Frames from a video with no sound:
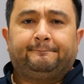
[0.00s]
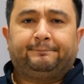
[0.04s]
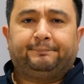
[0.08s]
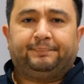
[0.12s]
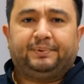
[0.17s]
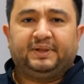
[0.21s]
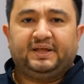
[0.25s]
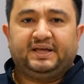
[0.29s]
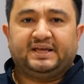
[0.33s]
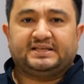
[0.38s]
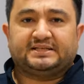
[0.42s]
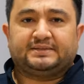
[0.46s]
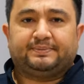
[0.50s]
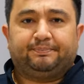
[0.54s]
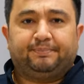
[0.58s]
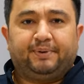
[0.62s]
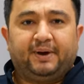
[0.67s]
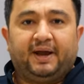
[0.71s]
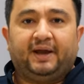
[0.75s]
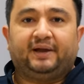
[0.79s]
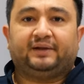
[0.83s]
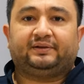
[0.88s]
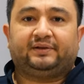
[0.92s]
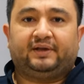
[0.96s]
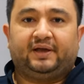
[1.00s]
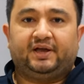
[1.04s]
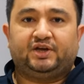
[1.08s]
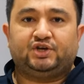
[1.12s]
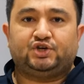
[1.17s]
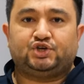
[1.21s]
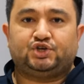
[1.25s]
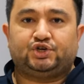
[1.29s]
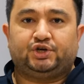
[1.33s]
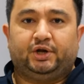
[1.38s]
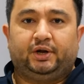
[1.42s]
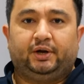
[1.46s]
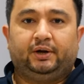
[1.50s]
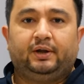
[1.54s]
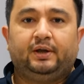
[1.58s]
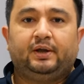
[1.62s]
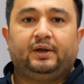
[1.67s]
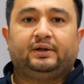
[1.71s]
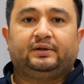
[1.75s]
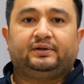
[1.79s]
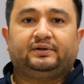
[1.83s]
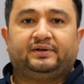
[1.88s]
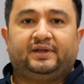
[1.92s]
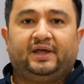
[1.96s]
Please pay attention
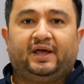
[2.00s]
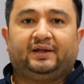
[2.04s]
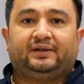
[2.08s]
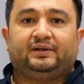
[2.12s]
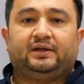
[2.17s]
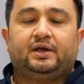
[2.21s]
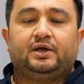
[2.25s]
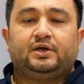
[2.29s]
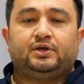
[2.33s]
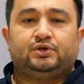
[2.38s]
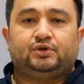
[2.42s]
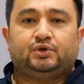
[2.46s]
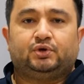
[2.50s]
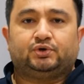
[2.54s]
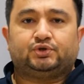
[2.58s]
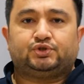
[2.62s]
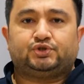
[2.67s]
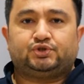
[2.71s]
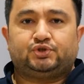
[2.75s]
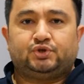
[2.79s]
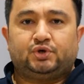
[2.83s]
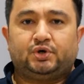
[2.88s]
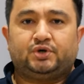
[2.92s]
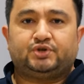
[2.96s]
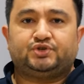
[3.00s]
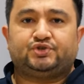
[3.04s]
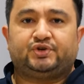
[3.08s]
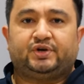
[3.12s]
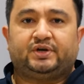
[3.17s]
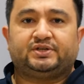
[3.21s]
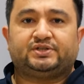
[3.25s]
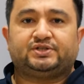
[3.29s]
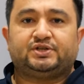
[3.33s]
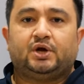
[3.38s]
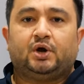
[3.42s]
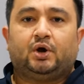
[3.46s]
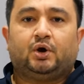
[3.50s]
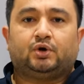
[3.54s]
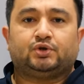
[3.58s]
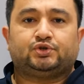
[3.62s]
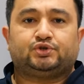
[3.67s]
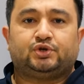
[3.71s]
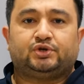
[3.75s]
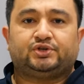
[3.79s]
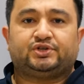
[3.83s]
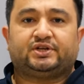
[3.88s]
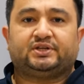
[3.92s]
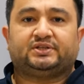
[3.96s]
that your surgeons or
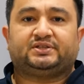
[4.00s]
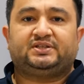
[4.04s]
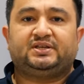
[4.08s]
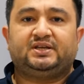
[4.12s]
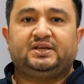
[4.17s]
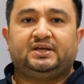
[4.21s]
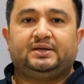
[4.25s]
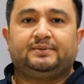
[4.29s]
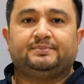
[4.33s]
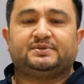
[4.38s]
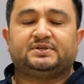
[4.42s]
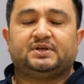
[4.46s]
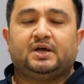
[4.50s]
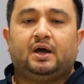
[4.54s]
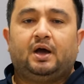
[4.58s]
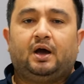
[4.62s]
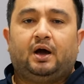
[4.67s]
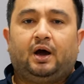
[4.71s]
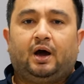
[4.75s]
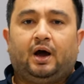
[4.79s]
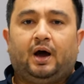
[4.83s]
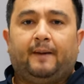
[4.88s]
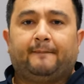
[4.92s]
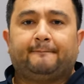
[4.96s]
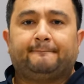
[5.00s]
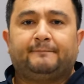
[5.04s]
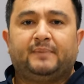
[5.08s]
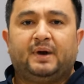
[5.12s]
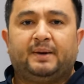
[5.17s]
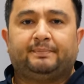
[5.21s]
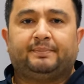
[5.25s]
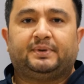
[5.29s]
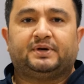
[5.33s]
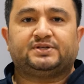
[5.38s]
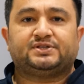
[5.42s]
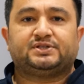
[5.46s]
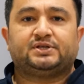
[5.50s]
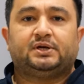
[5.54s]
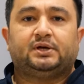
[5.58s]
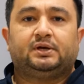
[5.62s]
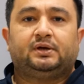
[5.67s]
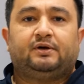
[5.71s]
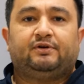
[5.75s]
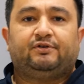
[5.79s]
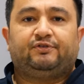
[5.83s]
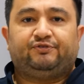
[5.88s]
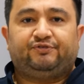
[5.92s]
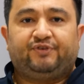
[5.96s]
surgical teams are members,
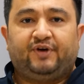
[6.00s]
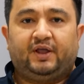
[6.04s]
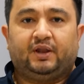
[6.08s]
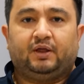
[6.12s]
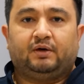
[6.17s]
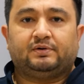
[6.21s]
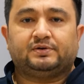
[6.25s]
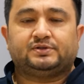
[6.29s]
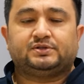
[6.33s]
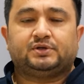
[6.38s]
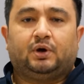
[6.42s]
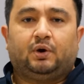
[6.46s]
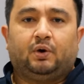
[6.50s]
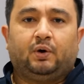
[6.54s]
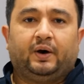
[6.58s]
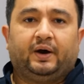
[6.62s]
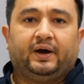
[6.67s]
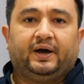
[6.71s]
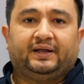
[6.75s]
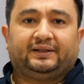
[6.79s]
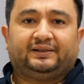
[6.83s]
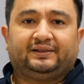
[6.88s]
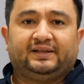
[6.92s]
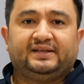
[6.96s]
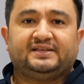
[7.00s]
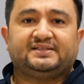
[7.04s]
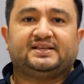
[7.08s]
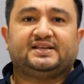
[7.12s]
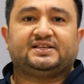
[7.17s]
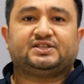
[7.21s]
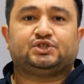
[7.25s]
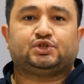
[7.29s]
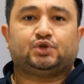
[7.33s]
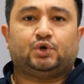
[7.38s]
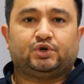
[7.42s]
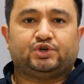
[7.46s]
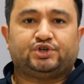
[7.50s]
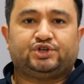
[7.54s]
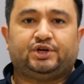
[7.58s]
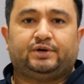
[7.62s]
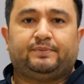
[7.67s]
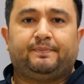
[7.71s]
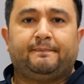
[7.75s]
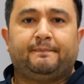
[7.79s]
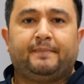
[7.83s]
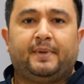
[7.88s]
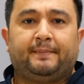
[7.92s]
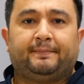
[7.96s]
fellows, or at least
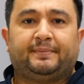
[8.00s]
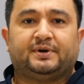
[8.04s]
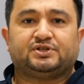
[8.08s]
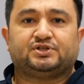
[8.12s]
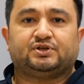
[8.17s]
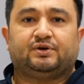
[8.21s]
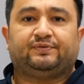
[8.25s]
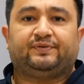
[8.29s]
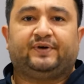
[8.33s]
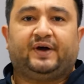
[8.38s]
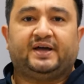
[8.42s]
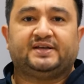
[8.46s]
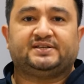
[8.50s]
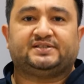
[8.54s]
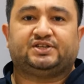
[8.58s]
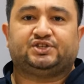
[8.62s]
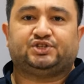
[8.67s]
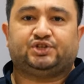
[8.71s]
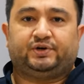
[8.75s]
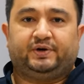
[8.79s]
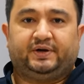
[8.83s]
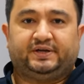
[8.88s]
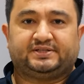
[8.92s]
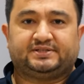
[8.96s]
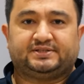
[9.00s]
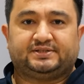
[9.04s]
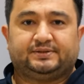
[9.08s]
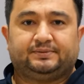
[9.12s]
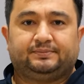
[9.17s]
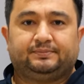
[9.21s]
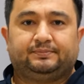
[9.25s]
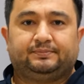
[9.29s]
associate members of ISHRS.